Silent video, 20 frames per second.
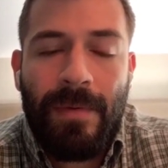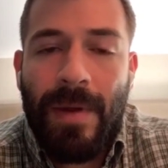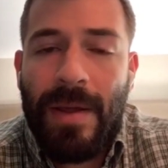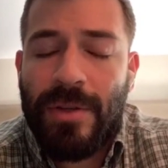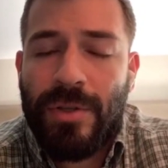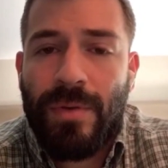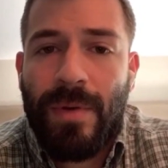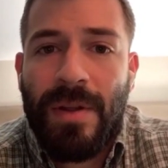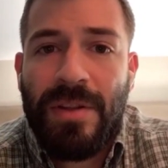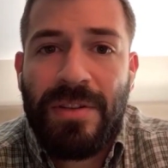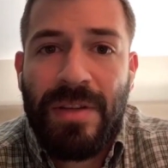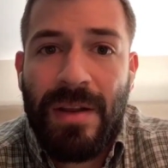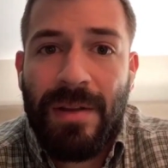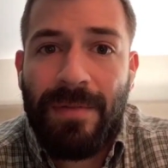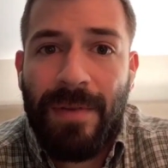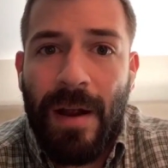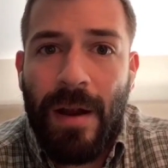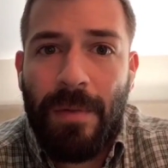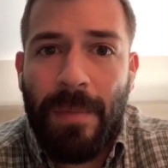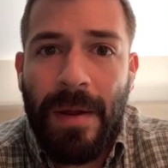restaurant and
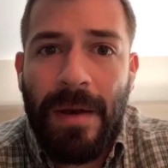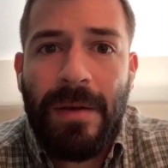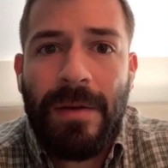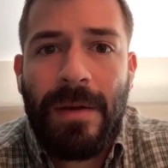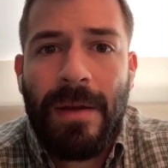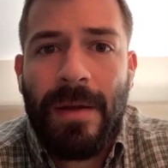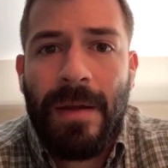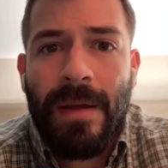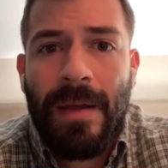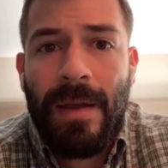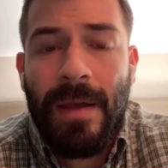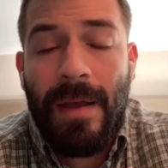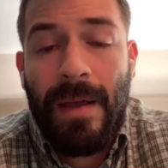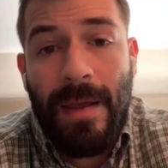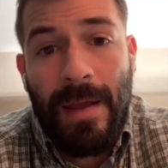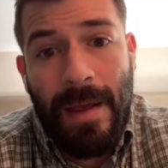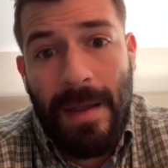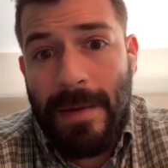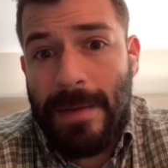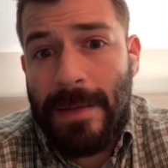environment.
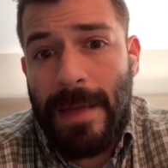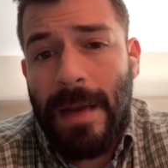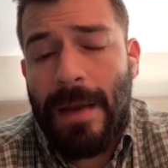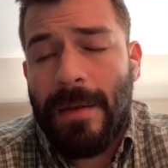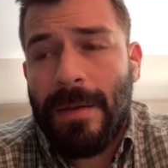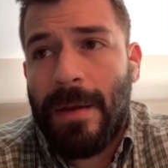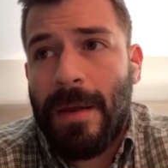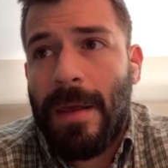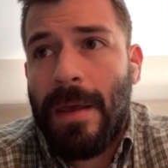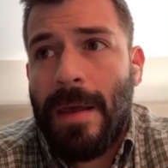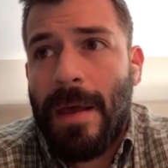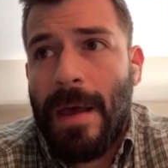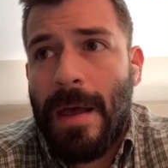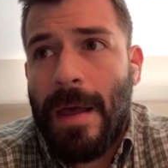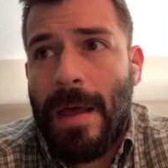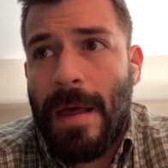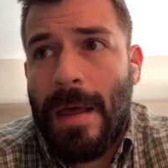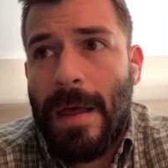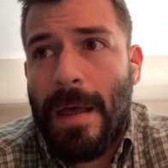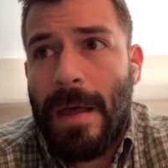And secondly,
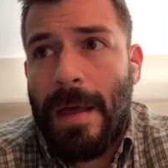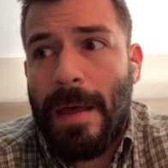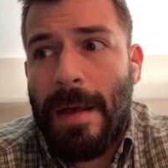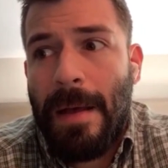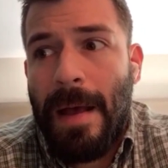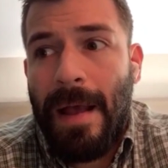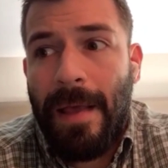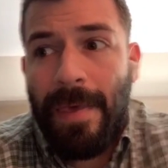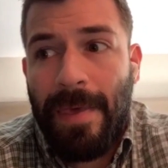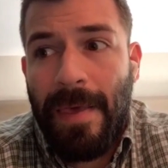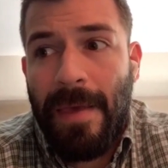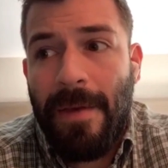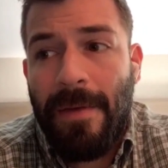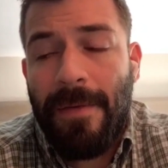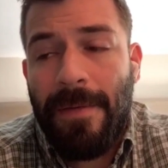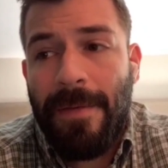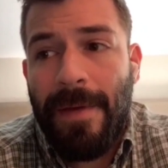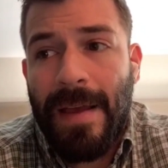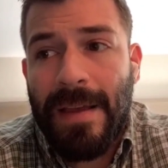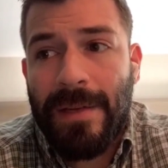I think
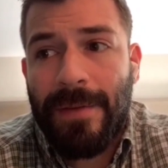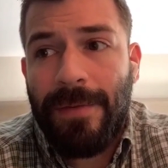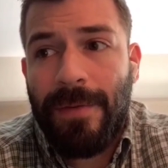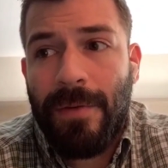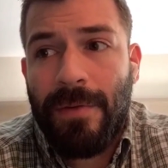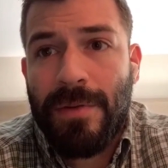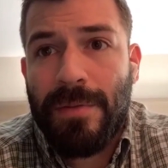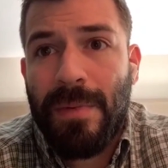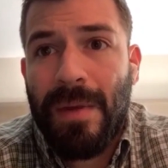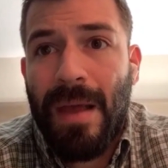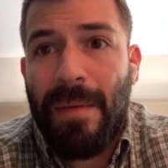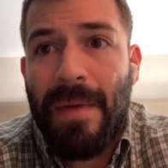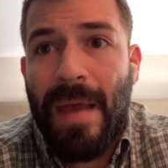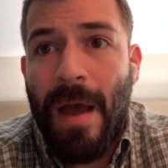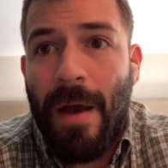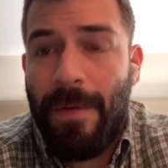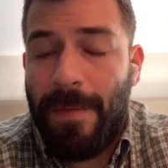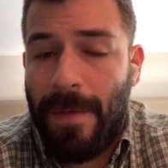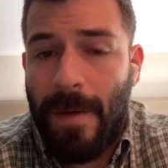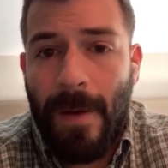fast food is becoming
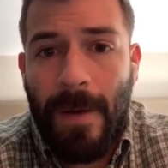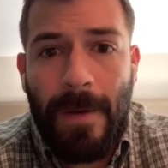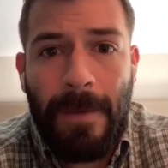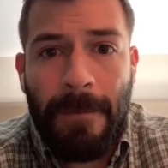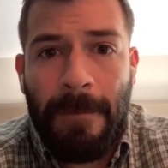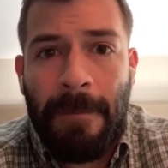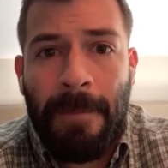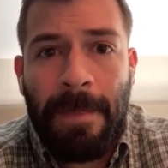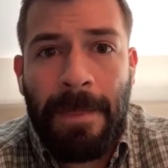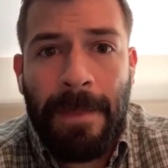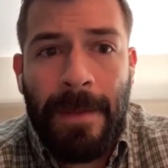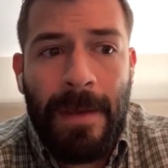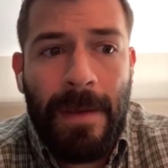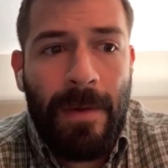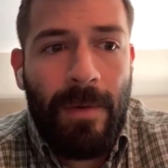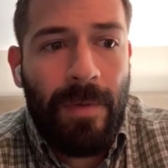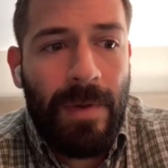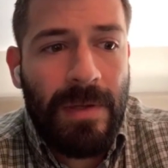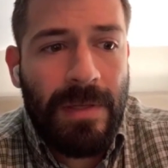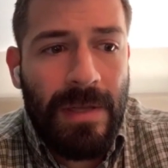healthier.
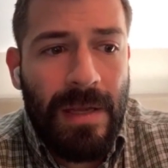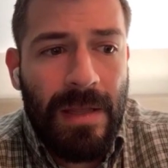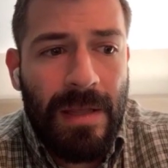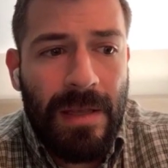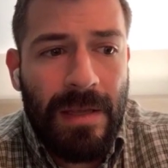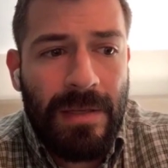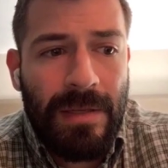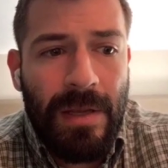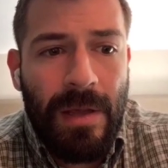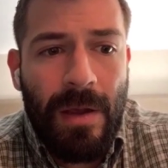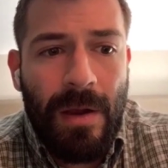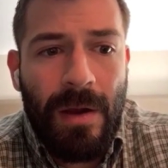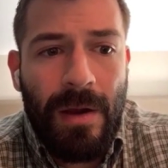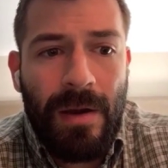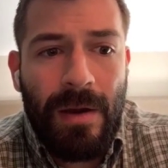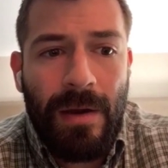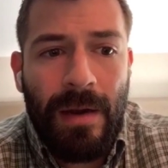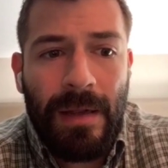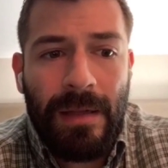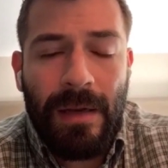We see this here,
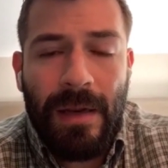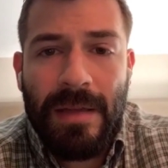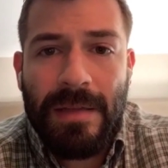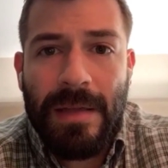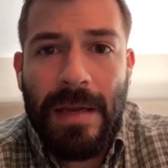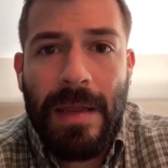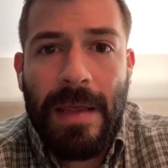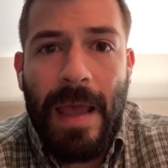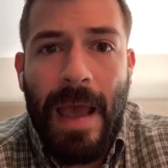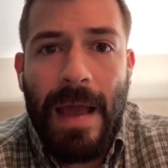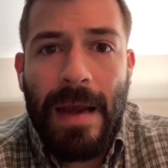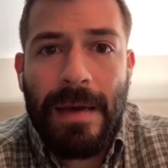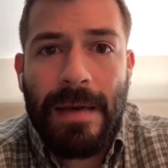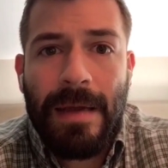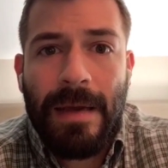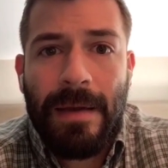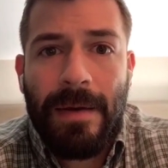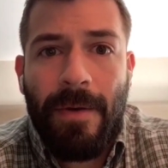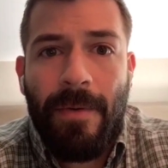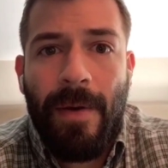at least in
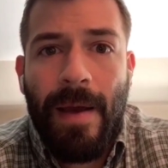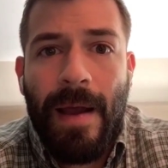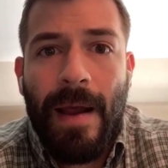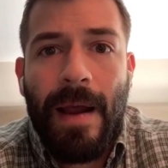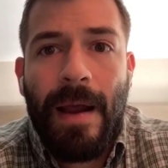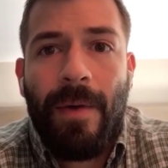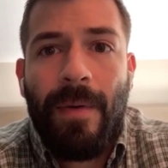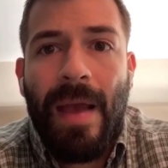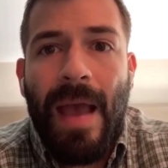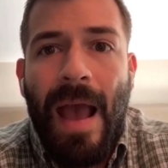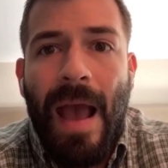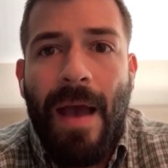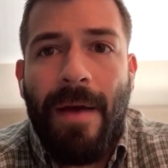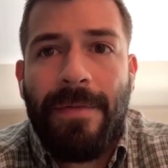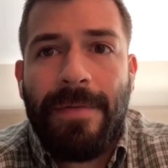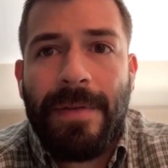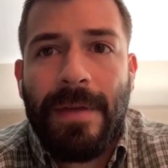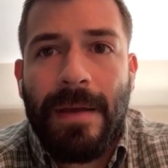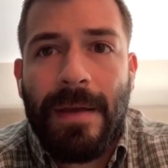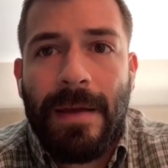Canada, where we
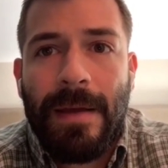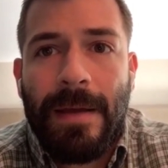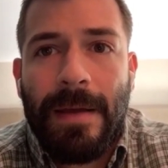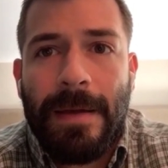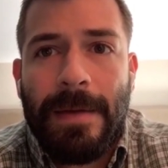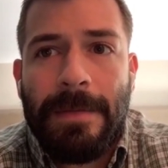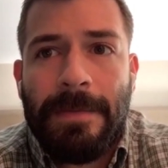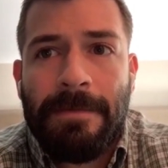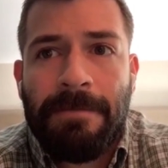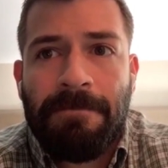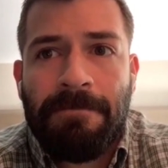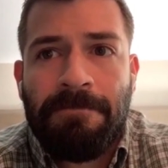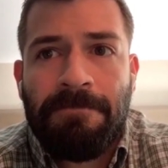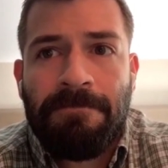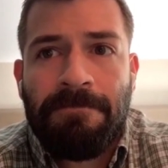have the